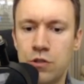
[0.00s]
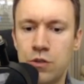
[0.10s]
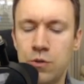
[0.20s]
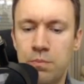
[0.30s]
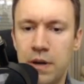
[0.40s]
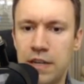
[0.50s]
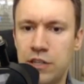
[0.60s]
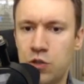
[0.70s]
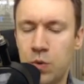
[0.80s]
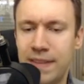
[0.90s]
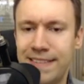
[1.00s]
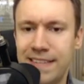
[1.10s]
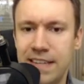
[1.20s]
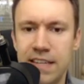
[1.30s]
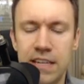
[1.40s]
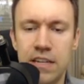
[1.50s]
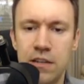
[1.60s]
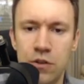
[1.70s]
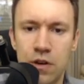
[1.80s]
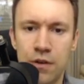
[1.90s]
to page 20,
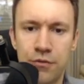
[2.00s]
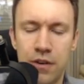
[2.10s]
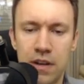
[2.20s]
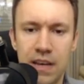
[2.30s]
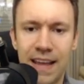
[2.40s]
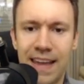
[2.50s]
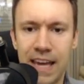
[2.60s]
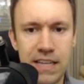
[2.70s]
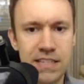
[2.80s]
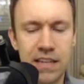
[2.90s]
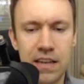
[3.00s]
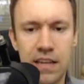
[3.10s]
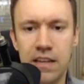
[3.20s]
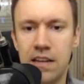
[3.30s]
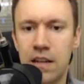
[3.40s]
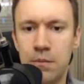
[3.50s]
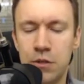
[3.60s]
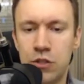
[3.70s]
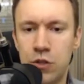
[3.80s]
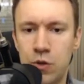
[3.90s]
you're going to find case study number
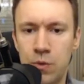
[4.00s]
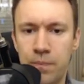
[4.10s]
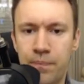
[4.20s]
2.